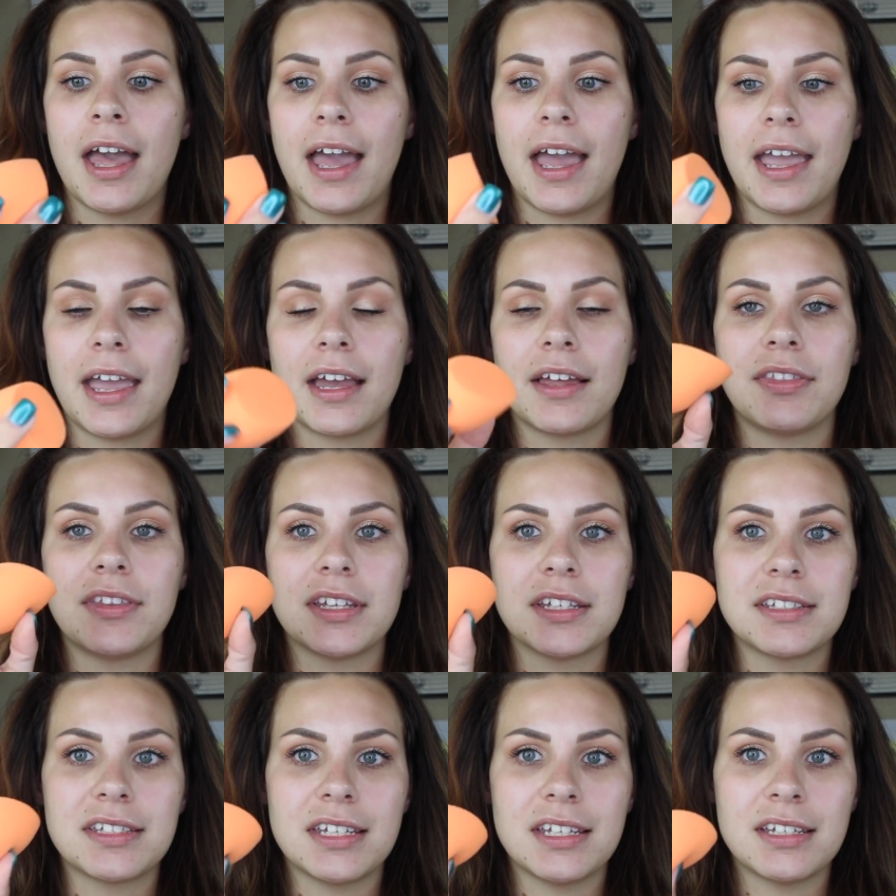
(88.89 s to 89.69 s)
And
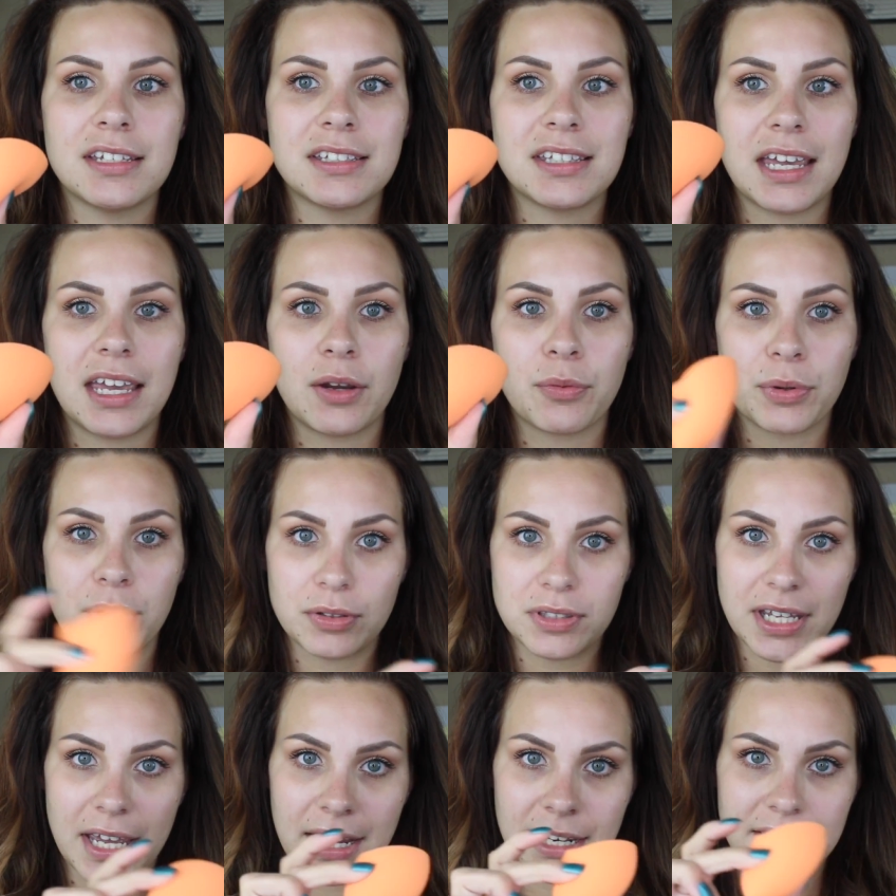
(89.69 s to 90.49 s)
this is a
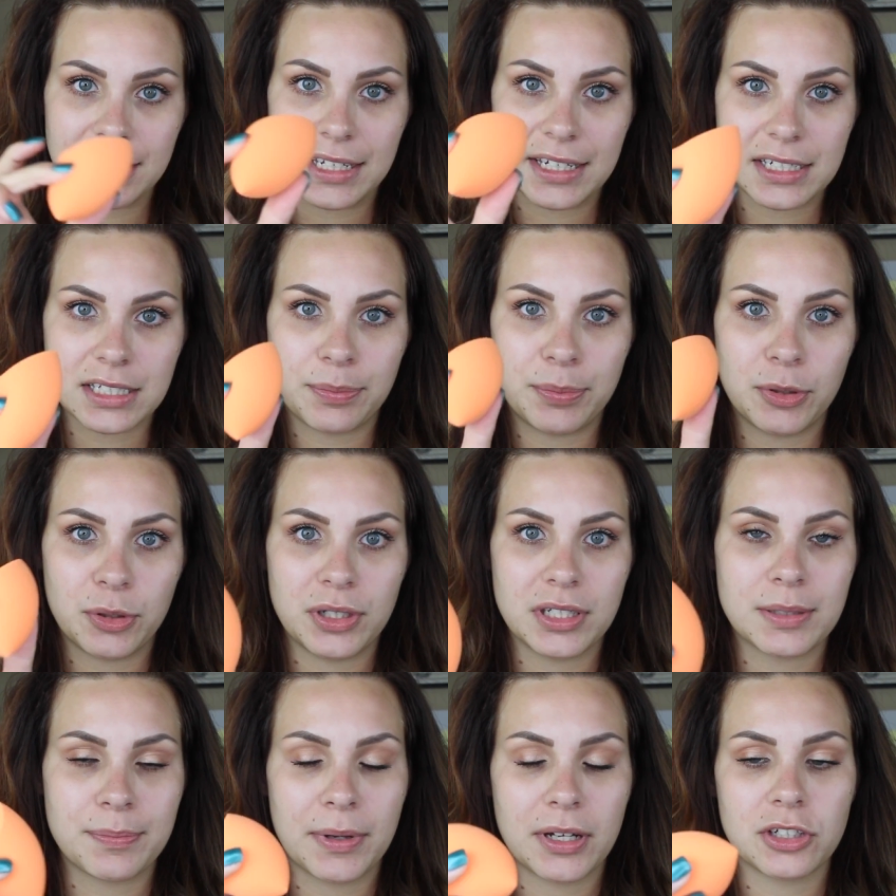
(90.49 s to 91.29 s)
Real Techniques
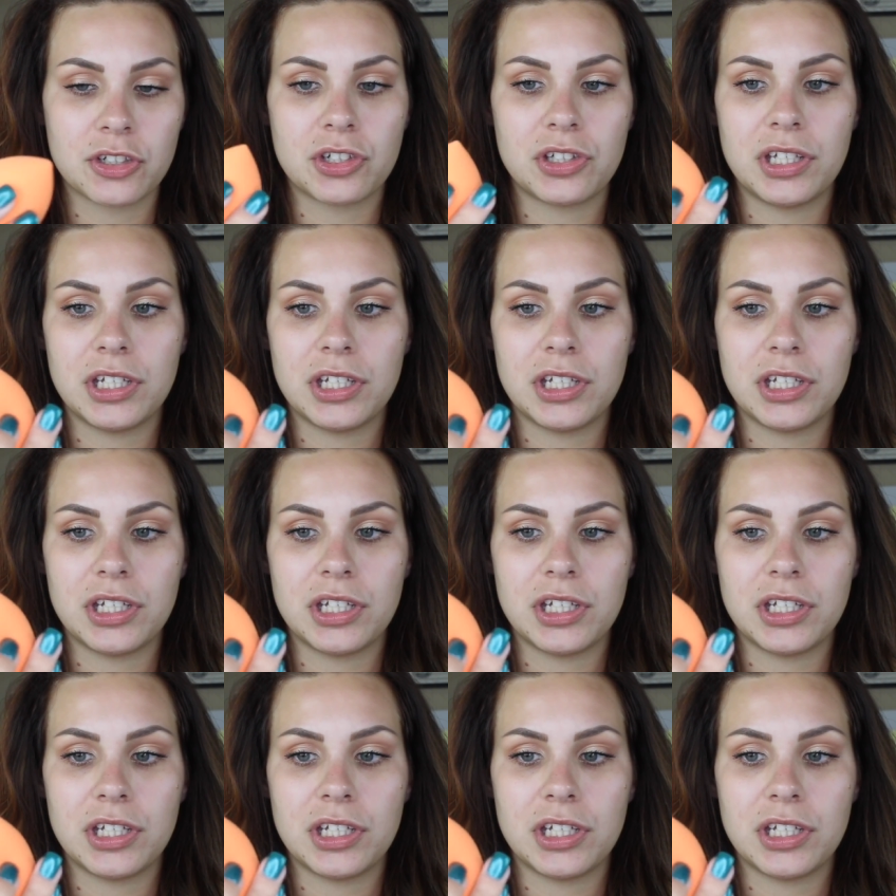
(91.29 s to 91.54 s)
beauty sponge.